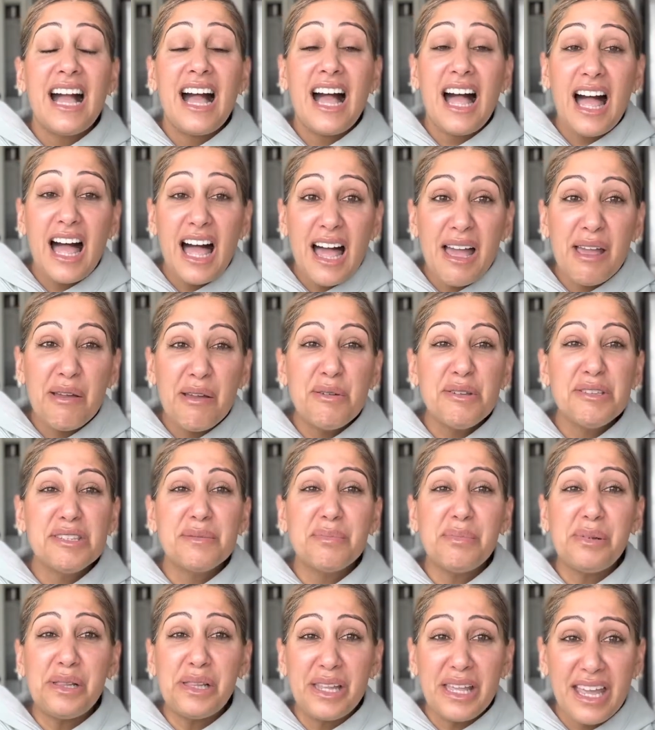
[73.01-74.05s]
I was
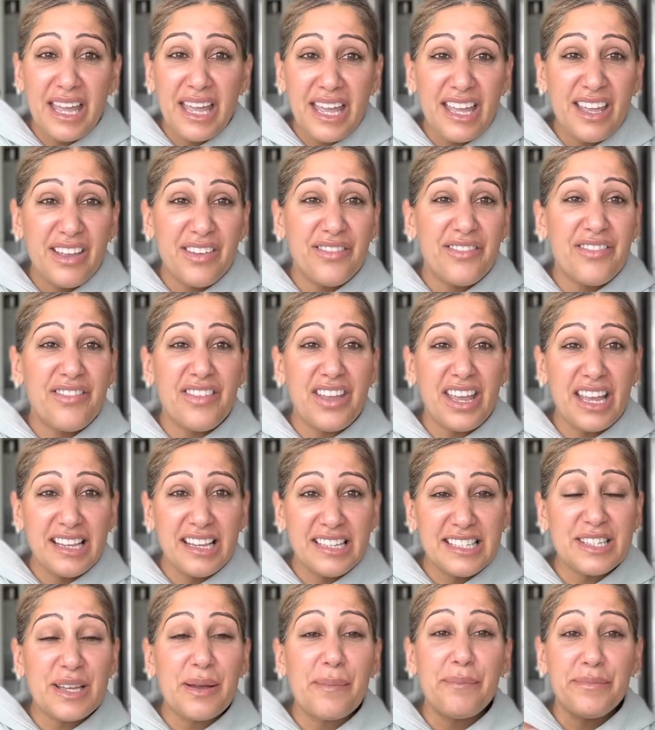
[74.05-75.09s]
playing
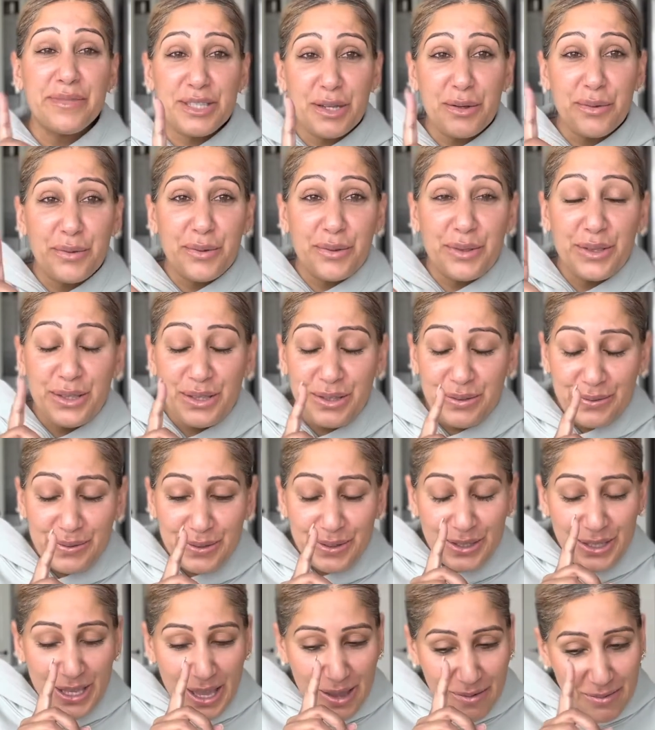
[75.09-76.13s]
victim. So
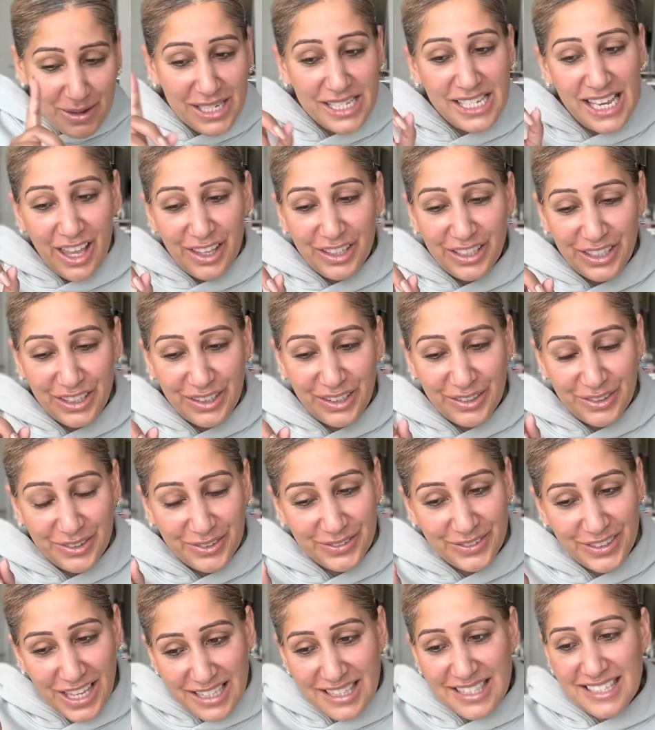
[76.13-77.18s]
let me tell you,
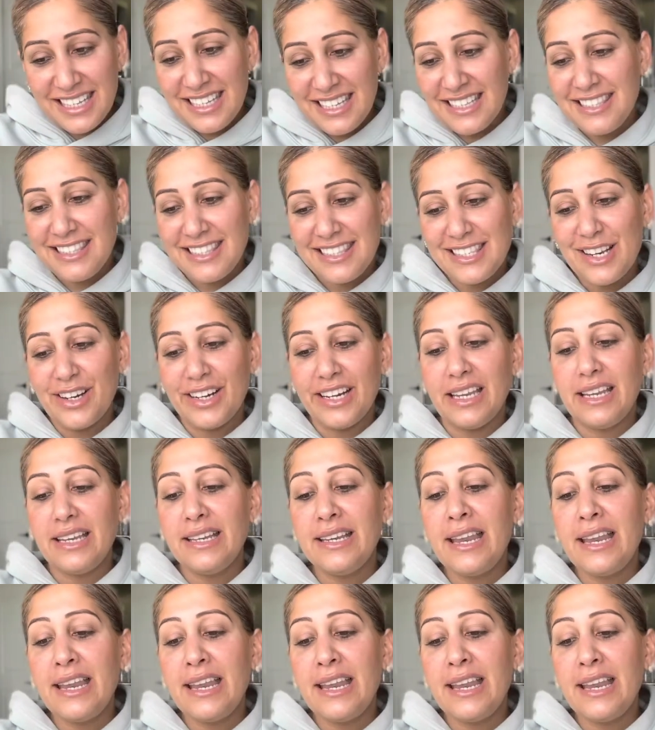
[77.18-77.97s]
let's get started.